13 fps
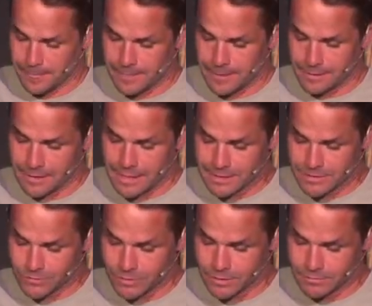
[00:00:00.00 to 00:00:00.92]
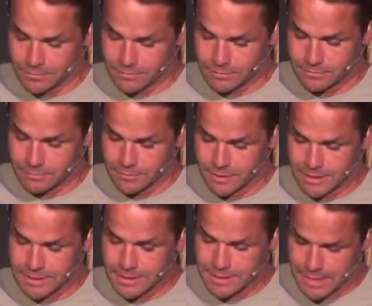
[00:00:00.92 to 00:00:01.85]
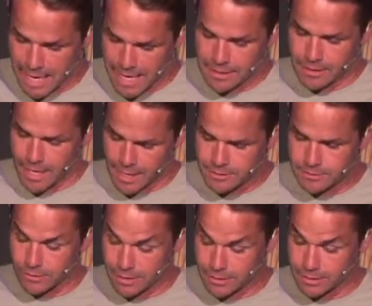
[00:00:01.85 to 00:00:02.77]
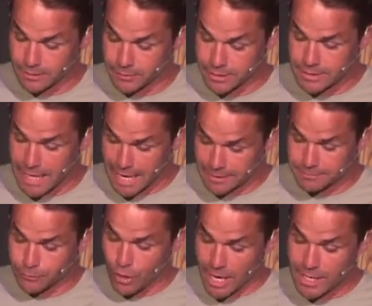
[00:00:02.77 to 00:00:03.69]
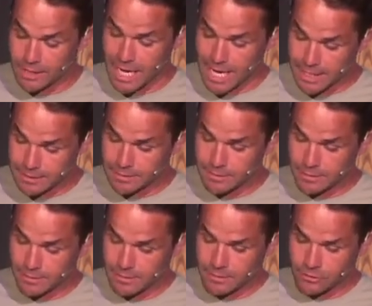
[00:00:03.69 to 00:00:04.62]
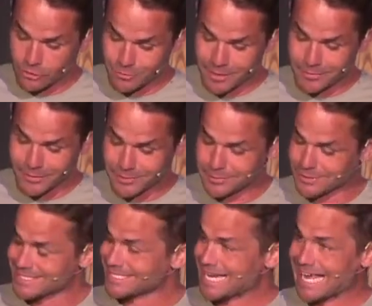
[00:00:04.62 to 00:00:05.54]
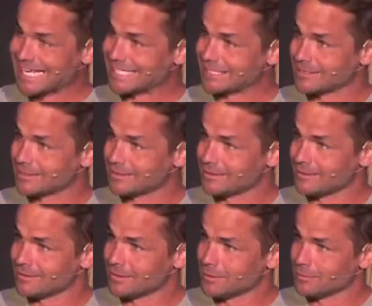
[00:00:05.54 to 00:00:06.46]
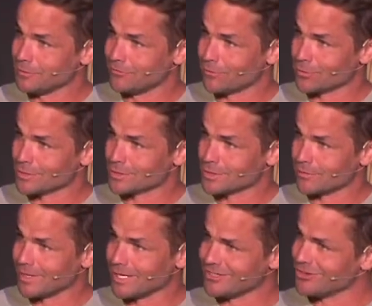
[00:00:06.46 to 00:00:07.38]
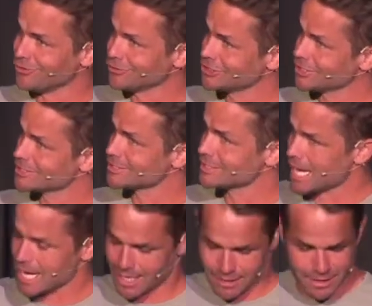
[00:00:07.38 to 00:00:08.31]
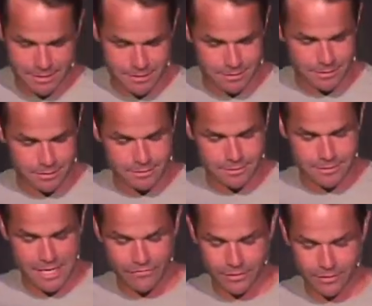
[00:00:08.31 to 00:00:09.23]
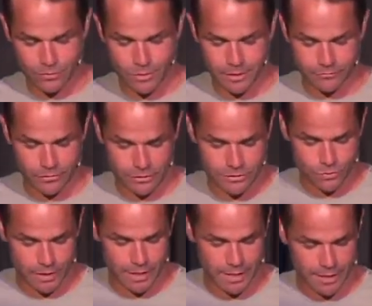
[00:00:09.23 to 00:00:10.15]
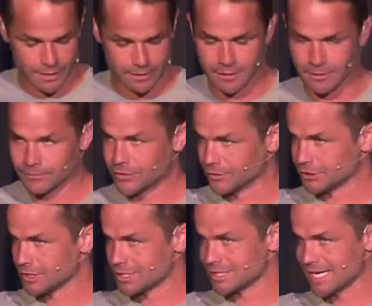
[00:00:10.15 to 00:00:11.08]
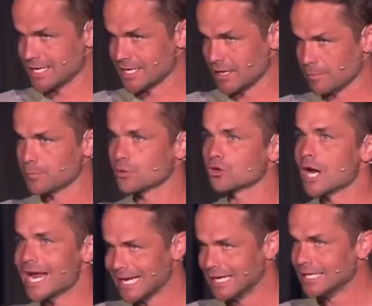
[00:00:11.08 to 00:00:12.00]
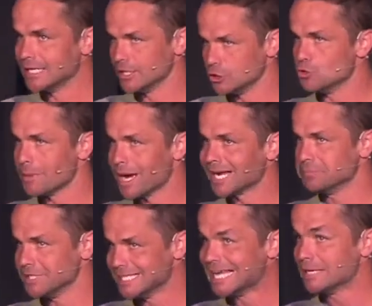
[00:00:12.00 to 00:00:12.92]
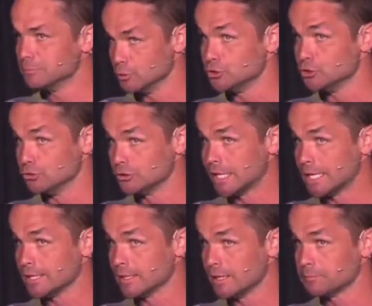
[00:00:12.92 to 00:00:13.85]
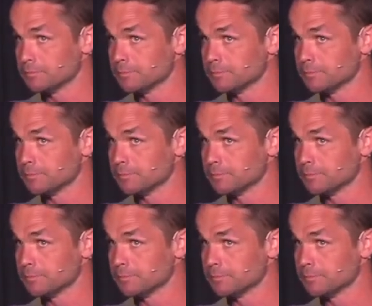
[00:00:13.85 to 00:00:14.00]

And the last one, he says, and that. So I think it means, and pray that you may be able to stand before the Son of Man. Don't just stand. That's the seventh one in verse 28. Don't just stand up. Pray that you might be able to stand up.